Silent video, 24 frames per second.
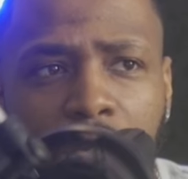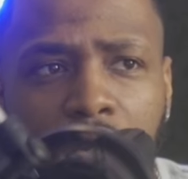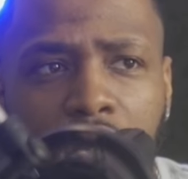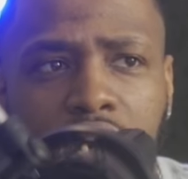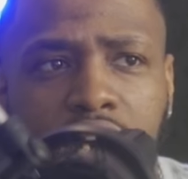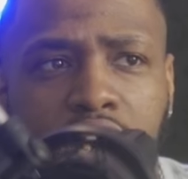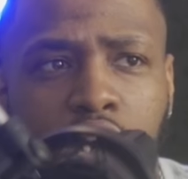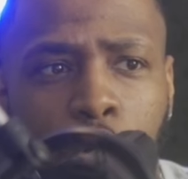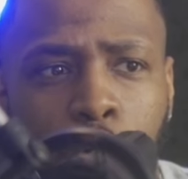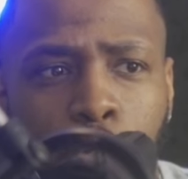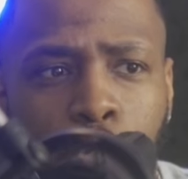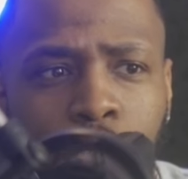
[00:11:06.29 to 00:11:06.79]

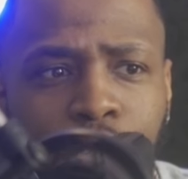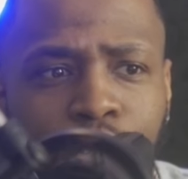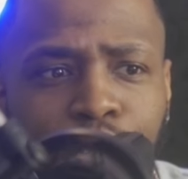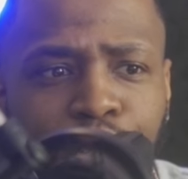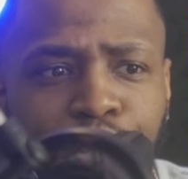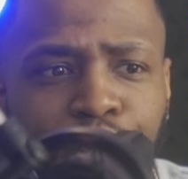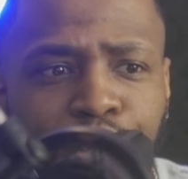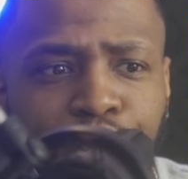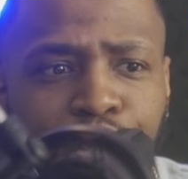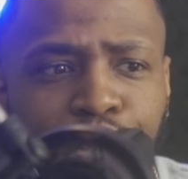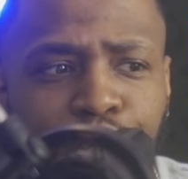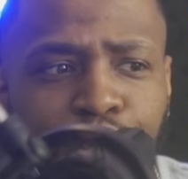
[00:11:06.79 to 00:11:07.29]
So
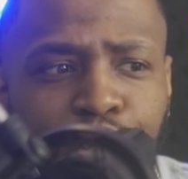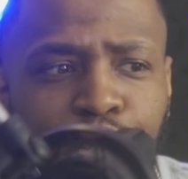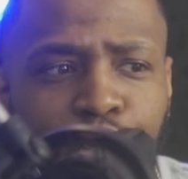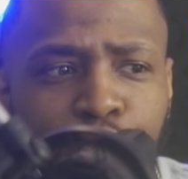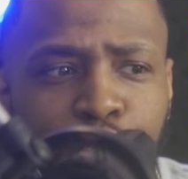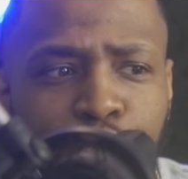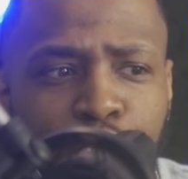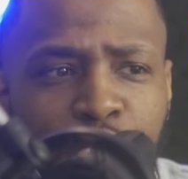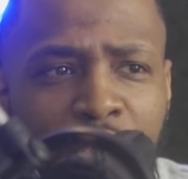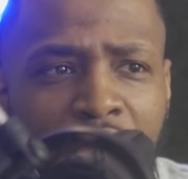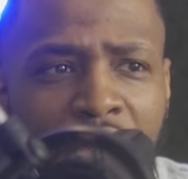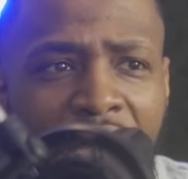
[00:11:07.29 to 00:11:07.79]

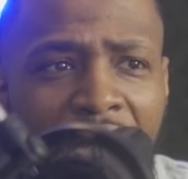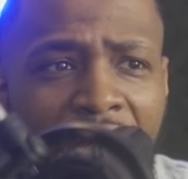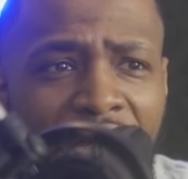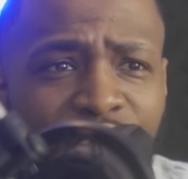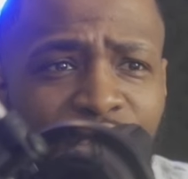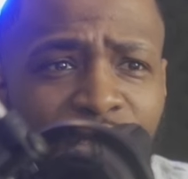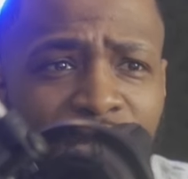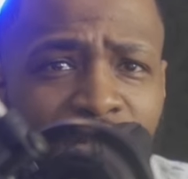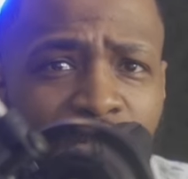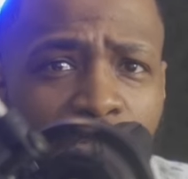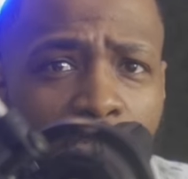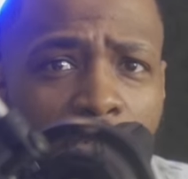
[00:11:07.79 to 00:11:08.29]
I
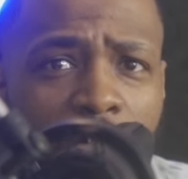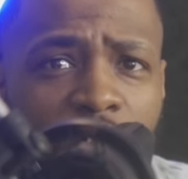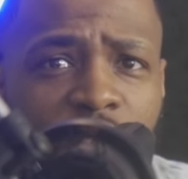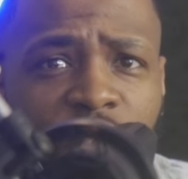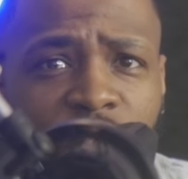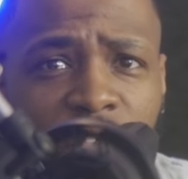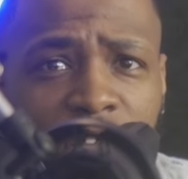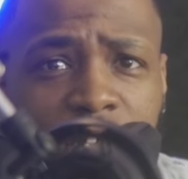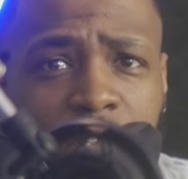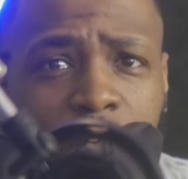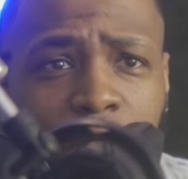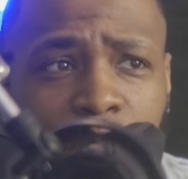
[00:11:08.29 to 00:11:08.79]
think
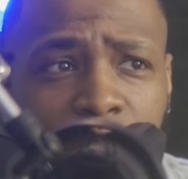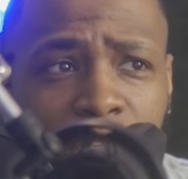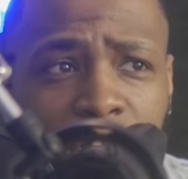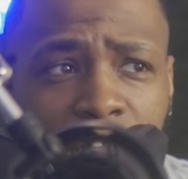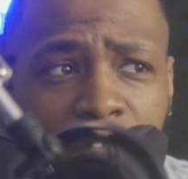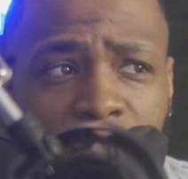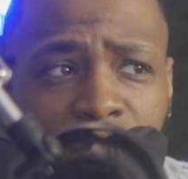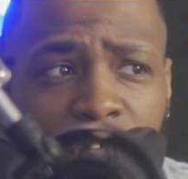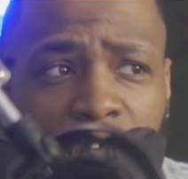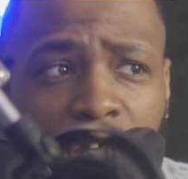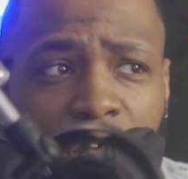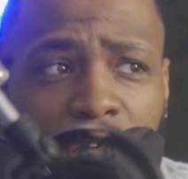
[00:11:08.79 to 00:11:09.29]
offensively
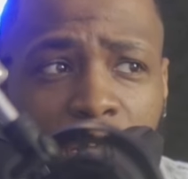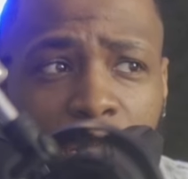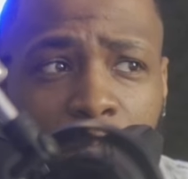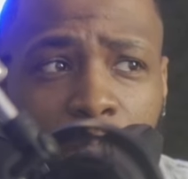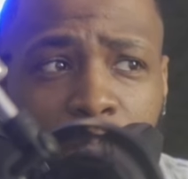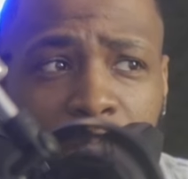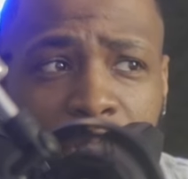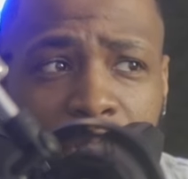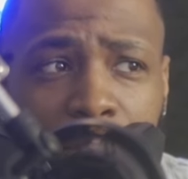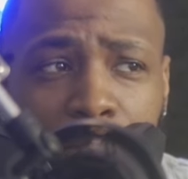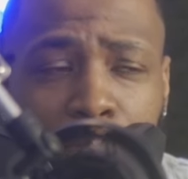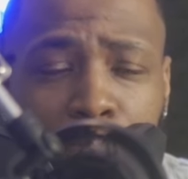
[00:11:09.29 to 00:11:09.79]
they're gonna
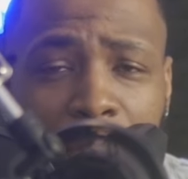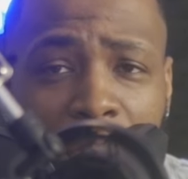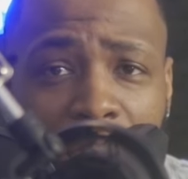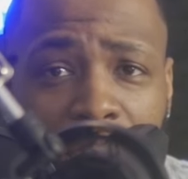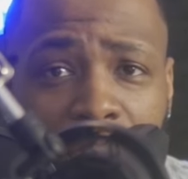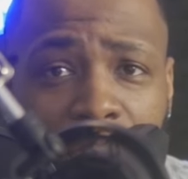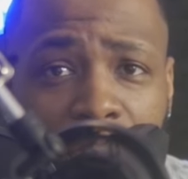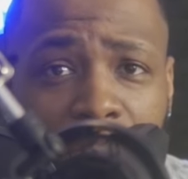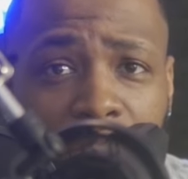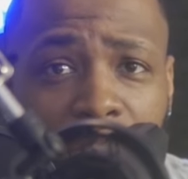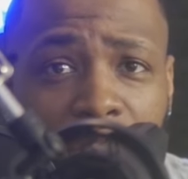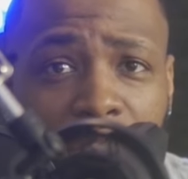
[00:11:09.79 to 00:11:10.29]
be
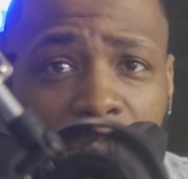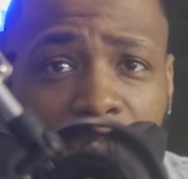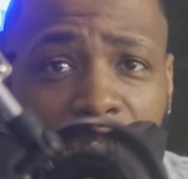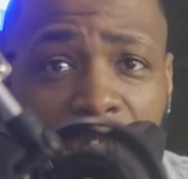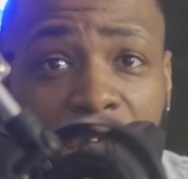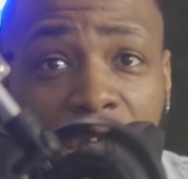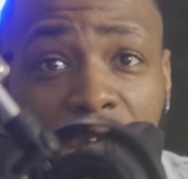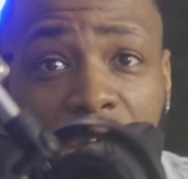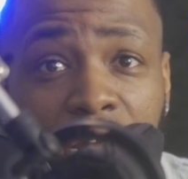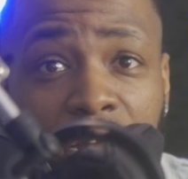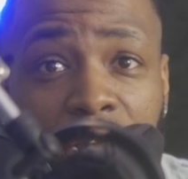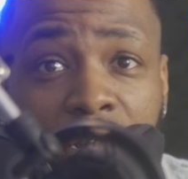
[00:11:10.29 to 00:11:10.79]
better
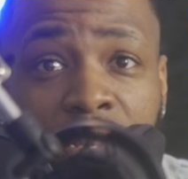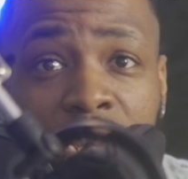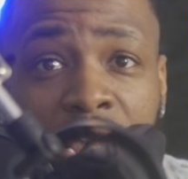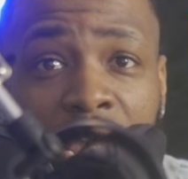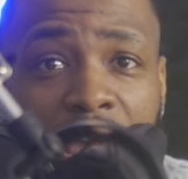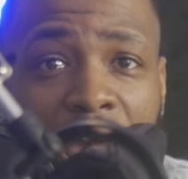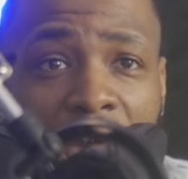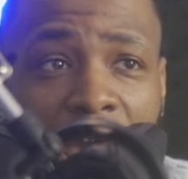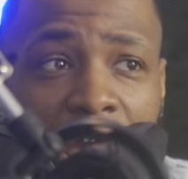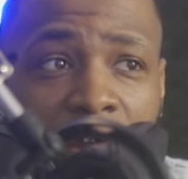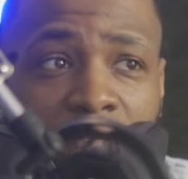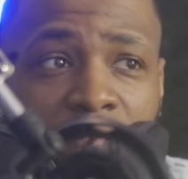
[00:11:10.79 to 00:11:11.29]
and they
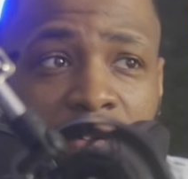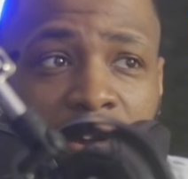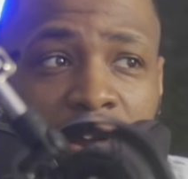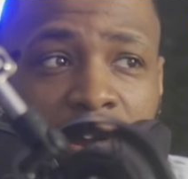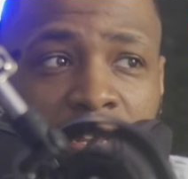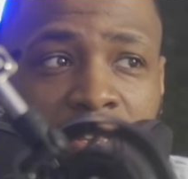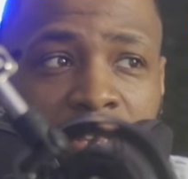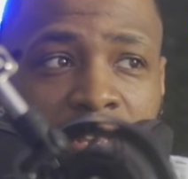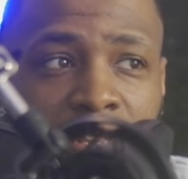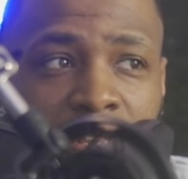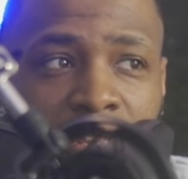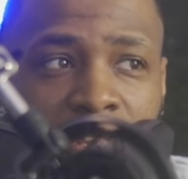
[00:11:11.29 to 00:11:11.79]
have a
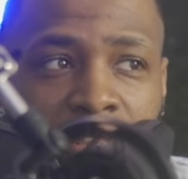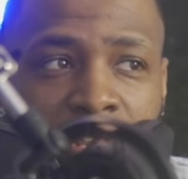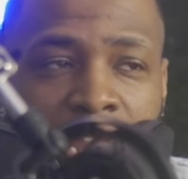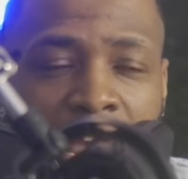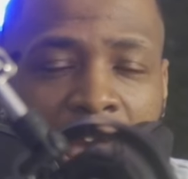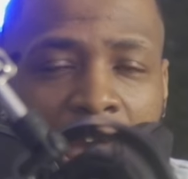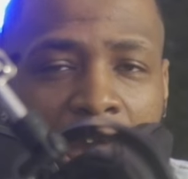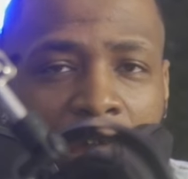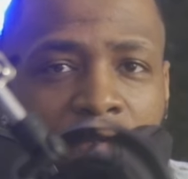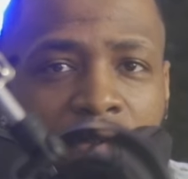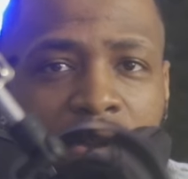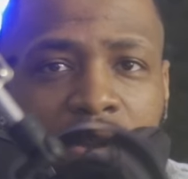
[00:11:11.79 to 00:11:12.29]
they
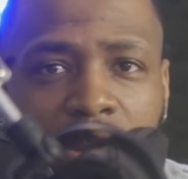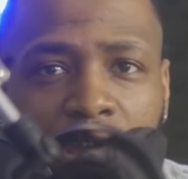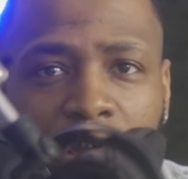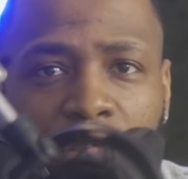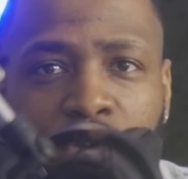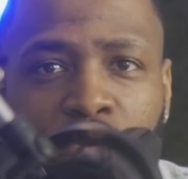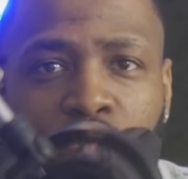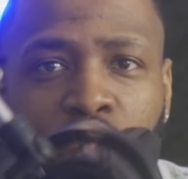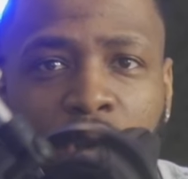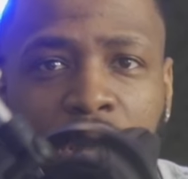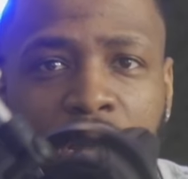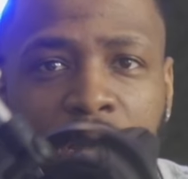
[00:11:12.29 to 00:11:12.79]
have another
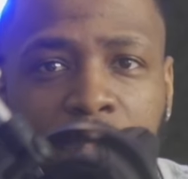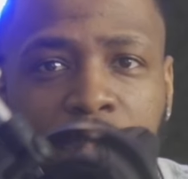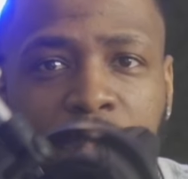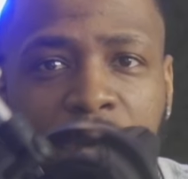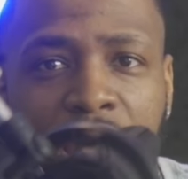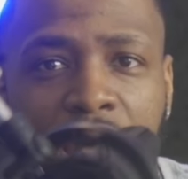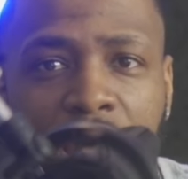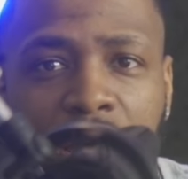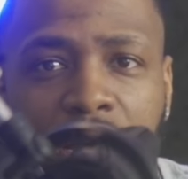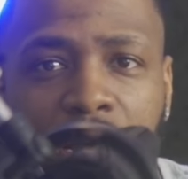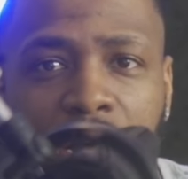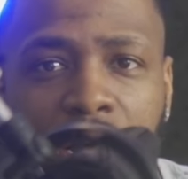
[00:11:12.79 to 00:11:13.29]
running
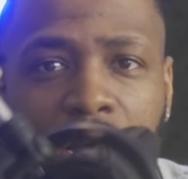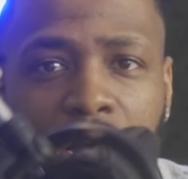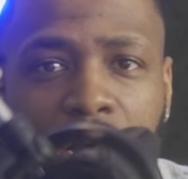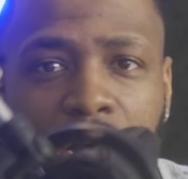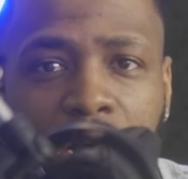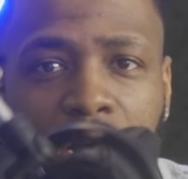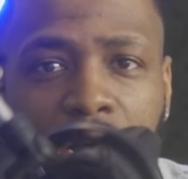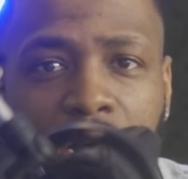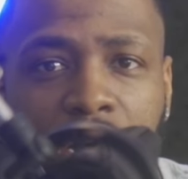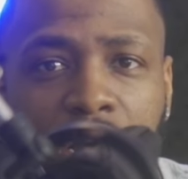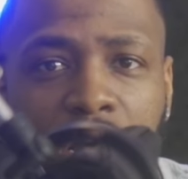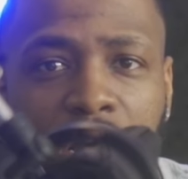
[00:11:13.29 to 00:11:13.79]
back
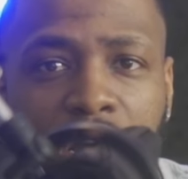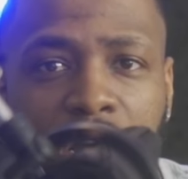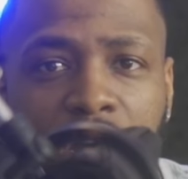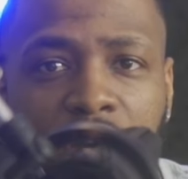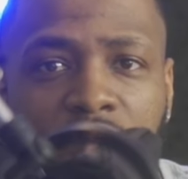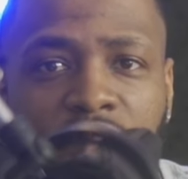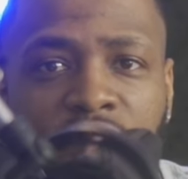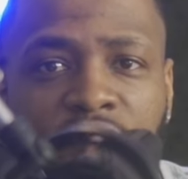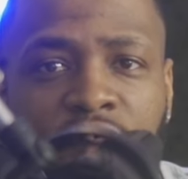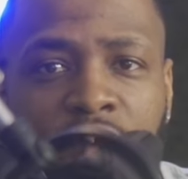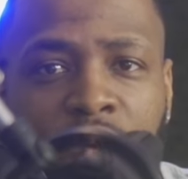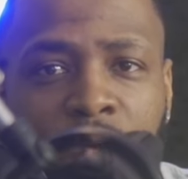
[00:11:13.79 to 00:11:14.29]
uh
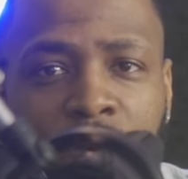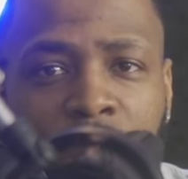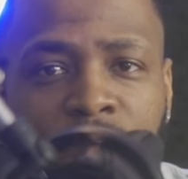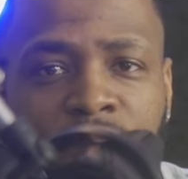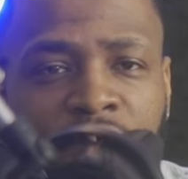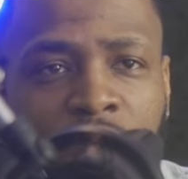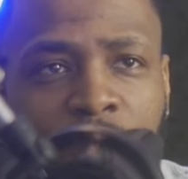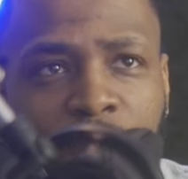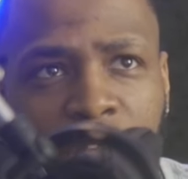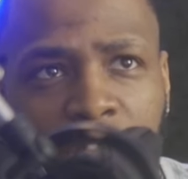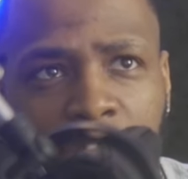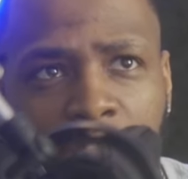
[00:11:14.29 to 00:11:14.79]
for
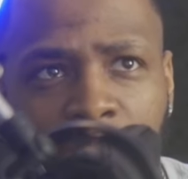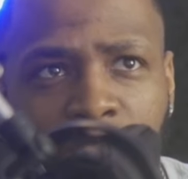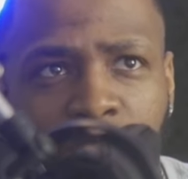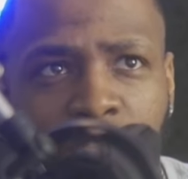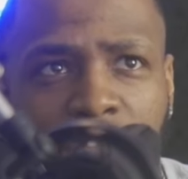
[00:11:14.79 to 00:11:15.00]
for Perry.